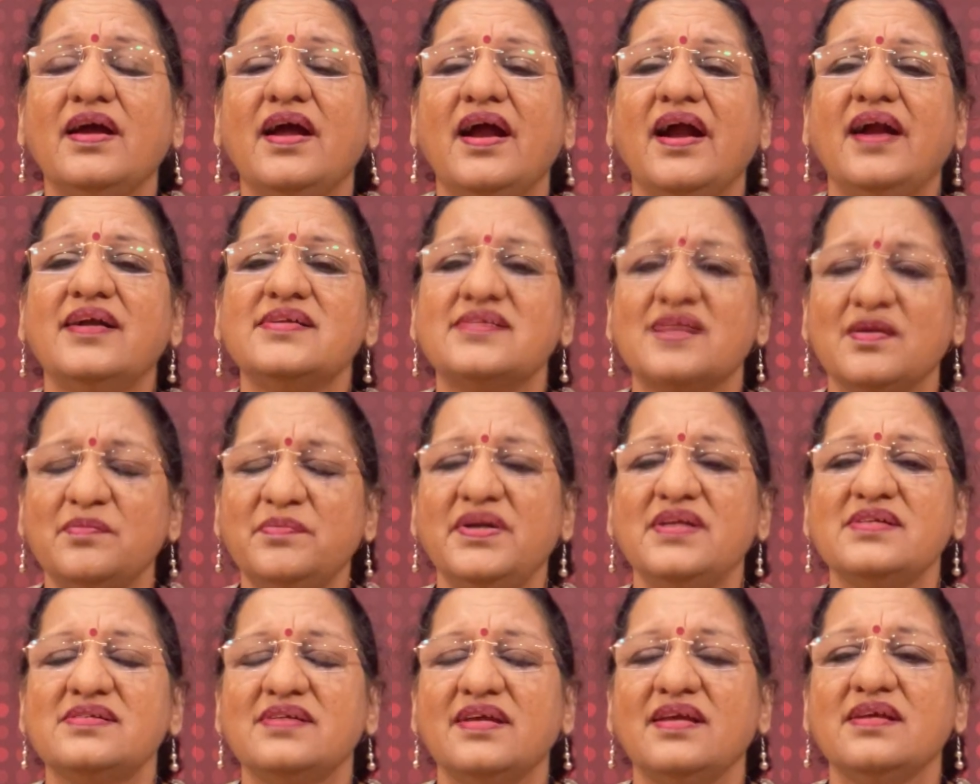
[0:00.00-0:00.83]
and
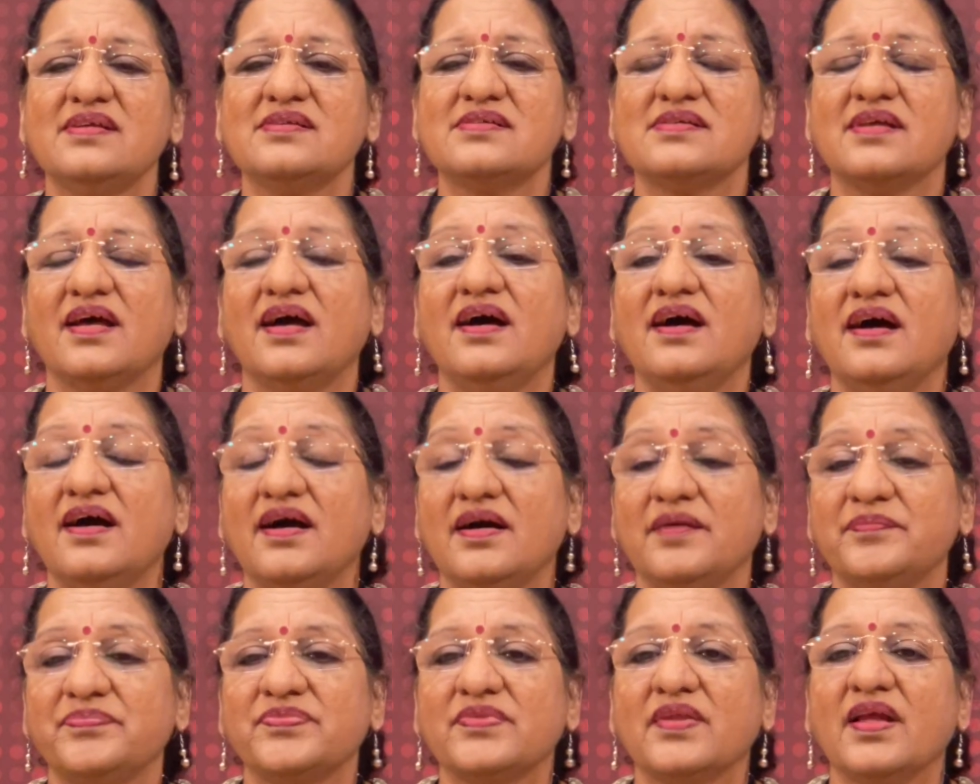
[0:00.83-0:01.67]
somebody sings
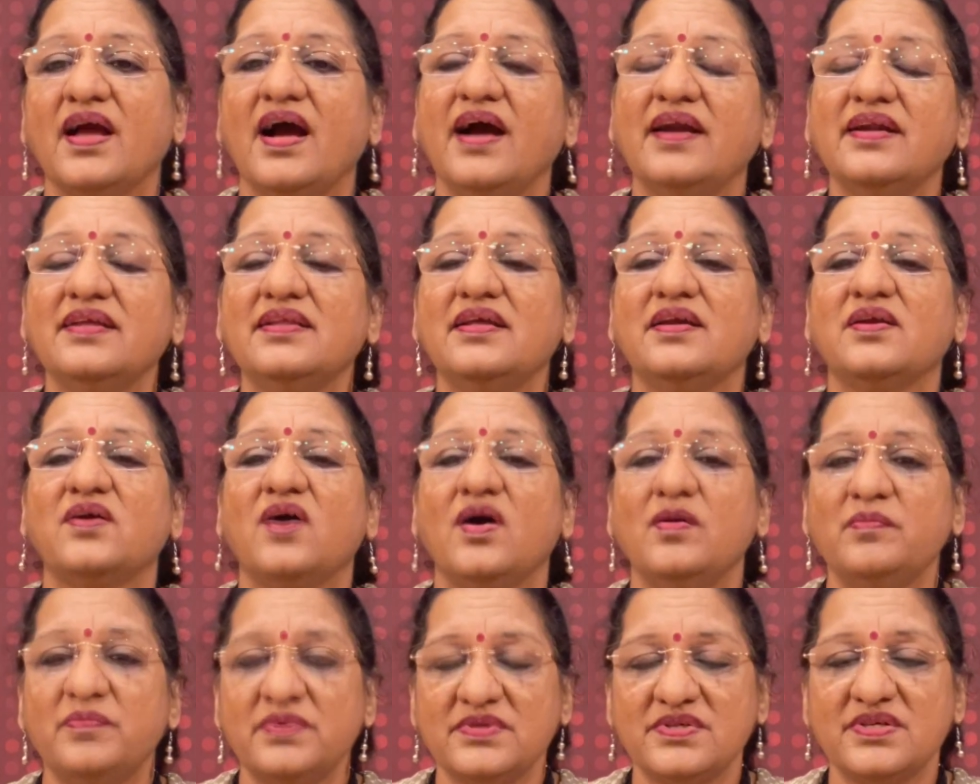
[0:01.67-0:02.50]
uh, another
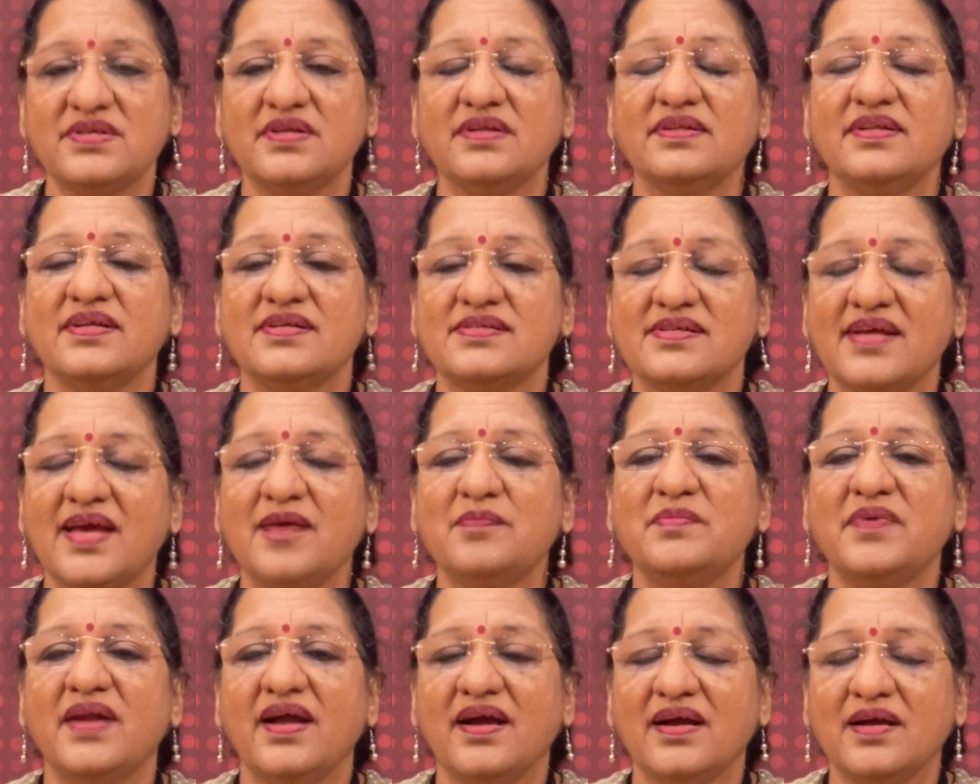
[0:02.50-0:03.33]
composition in the
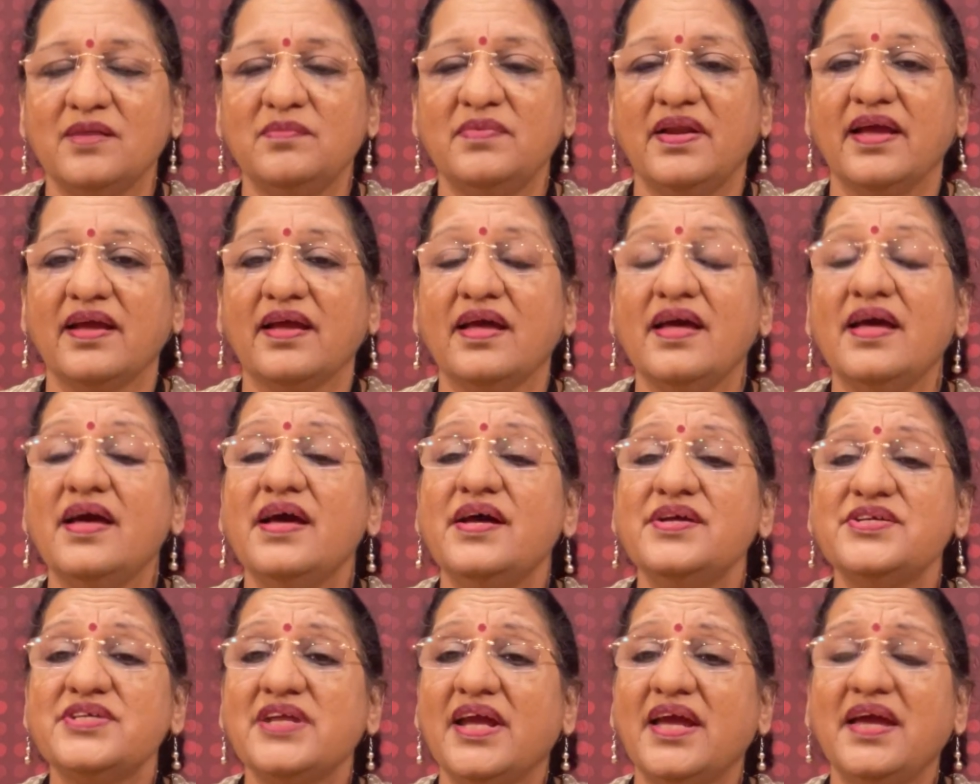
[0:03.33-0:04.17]
same ragam like
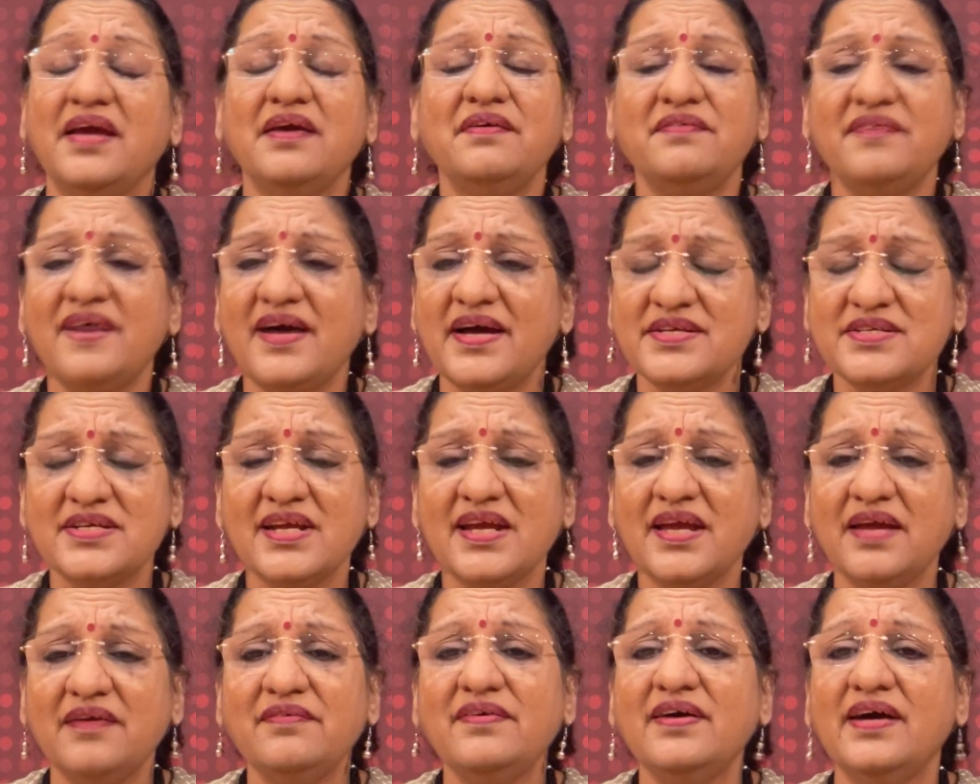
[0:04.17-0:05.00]
Shiva
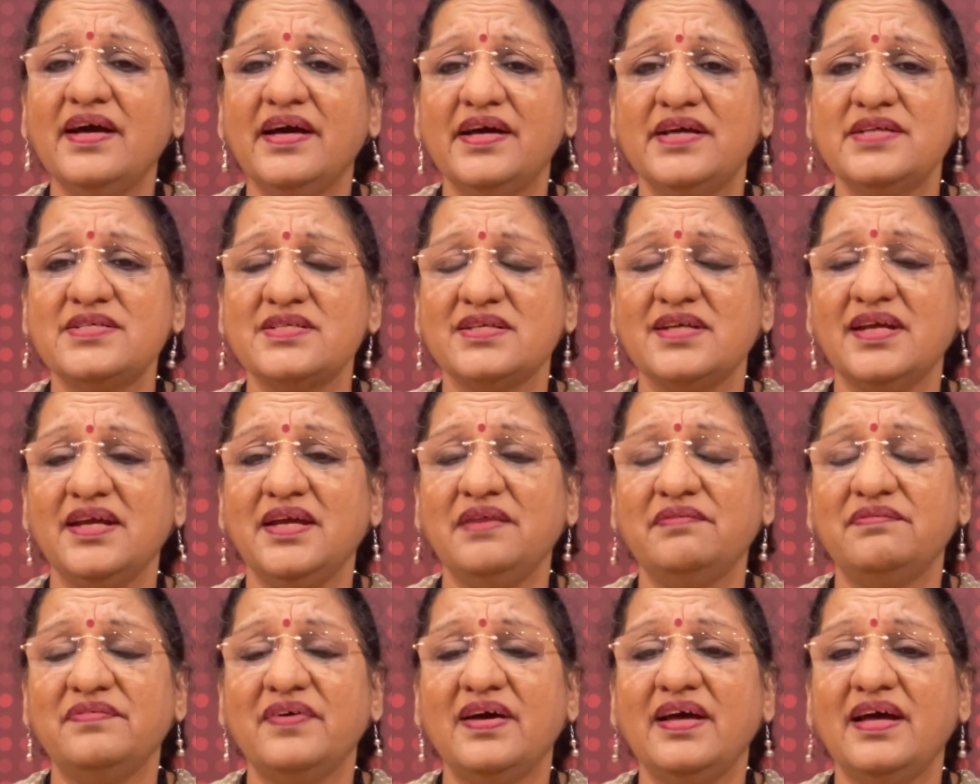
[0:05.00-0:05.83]
Shiva
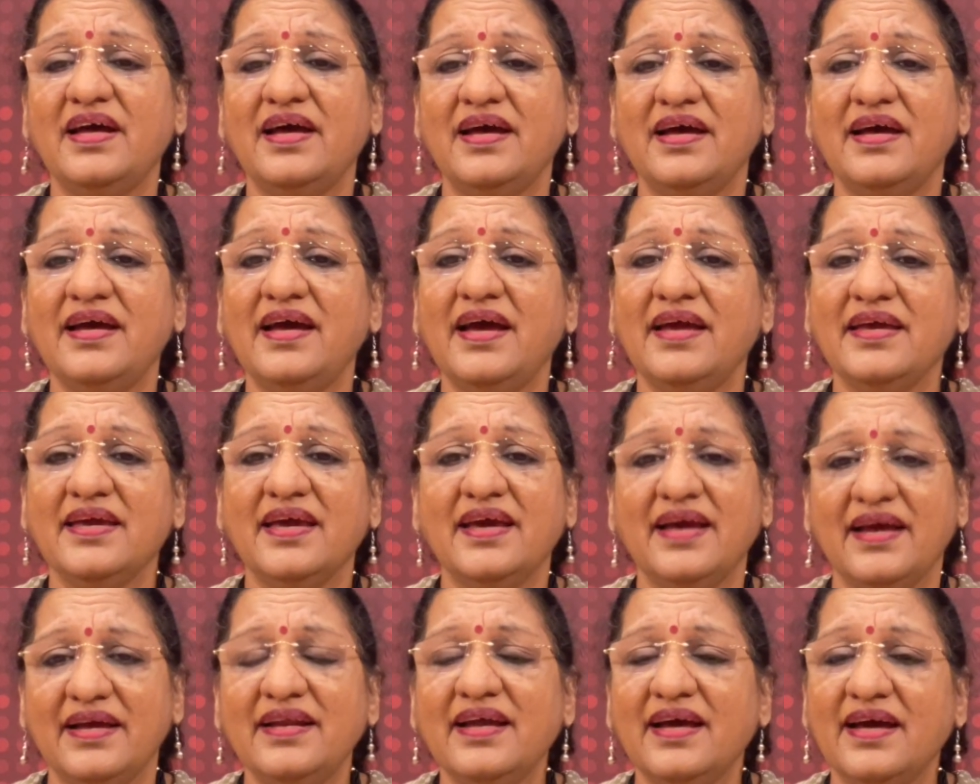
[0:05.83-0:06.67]
Shiva
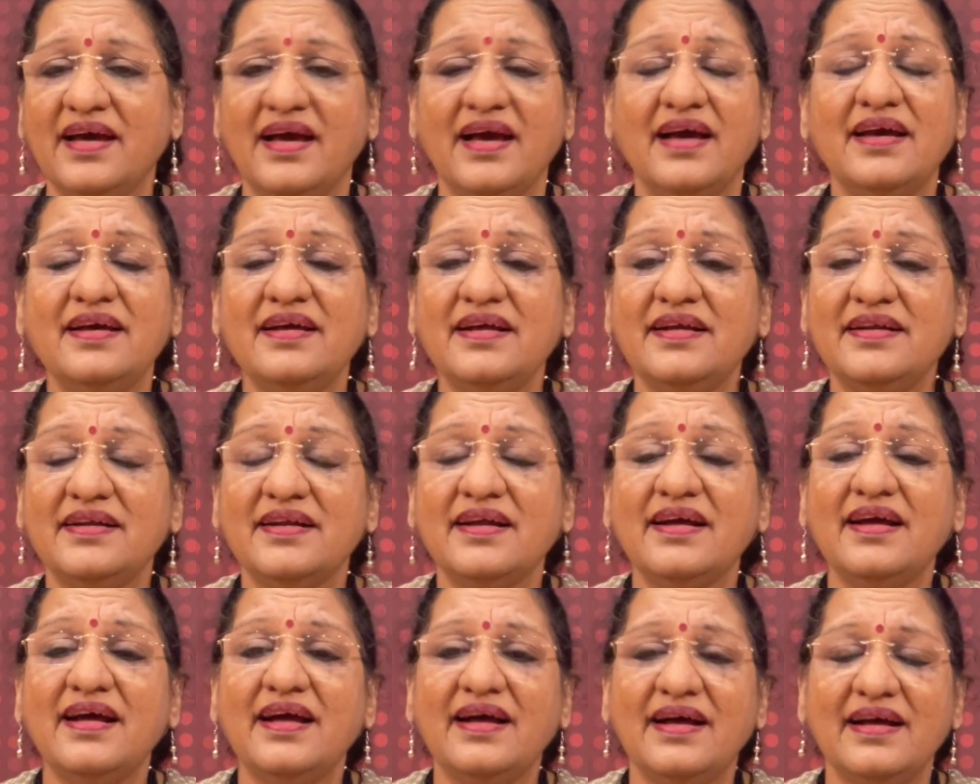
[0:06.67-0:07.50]

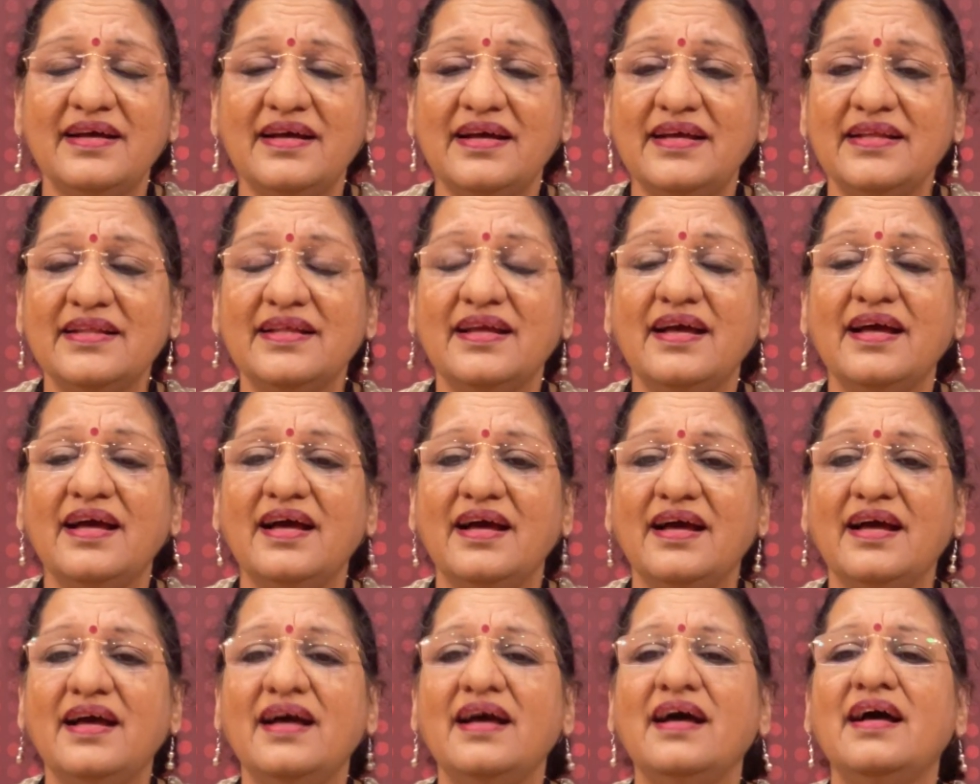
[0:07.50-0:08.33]

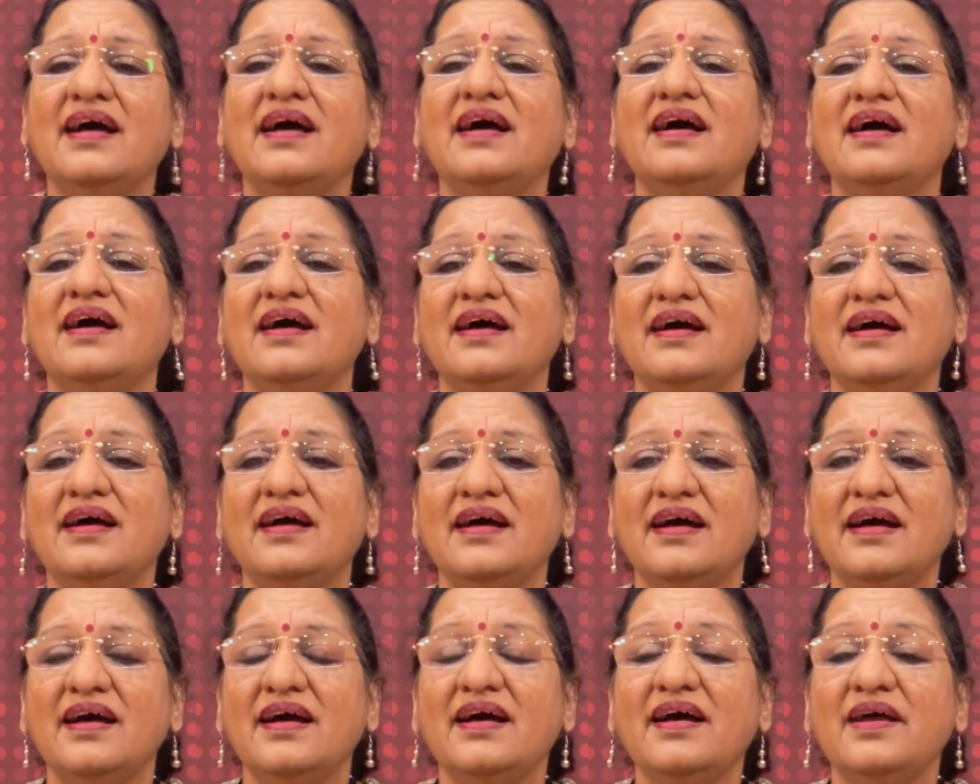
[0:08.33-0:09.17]

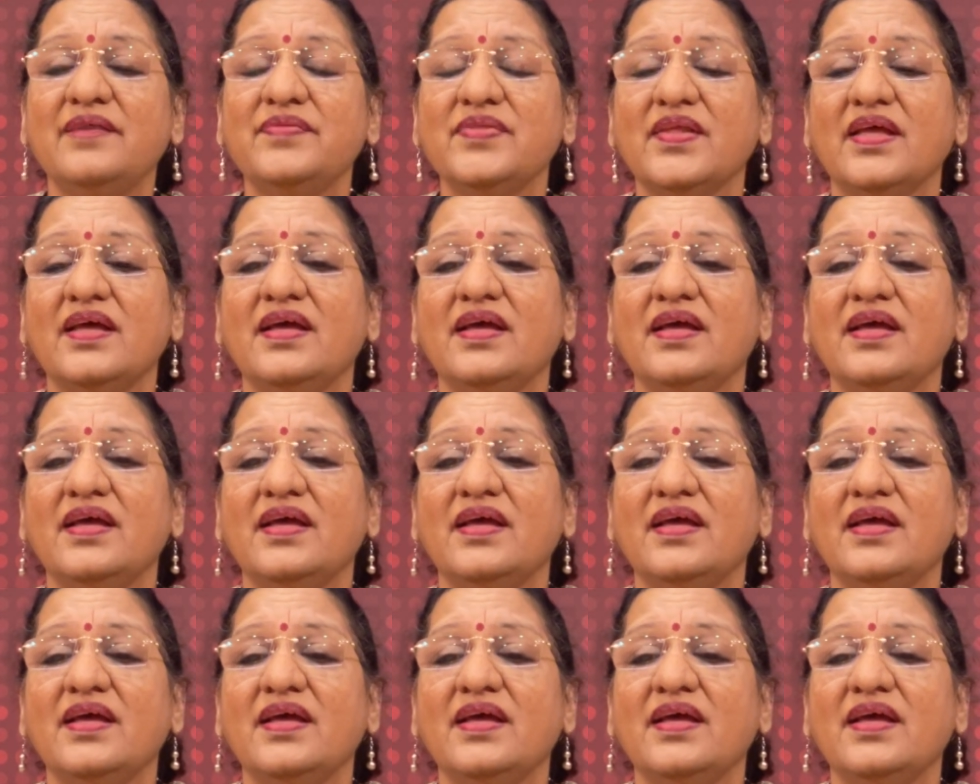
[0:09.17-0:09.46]
Yenarada.